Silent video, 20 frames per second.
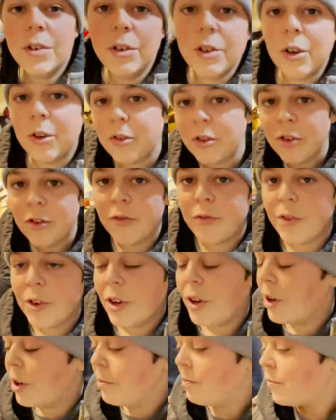cook these
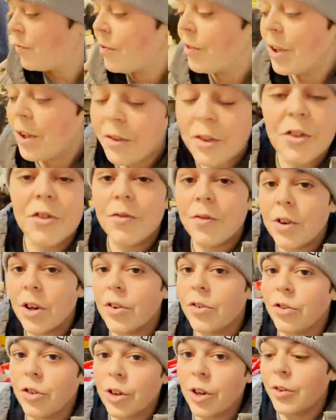fish or flay these
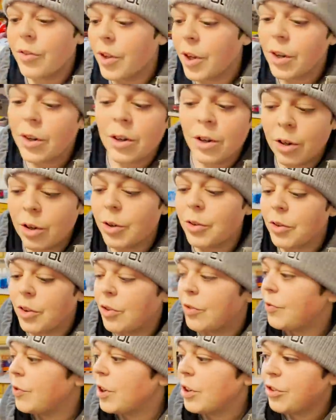fish and then cook
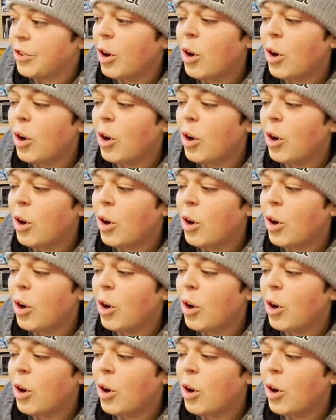these fish.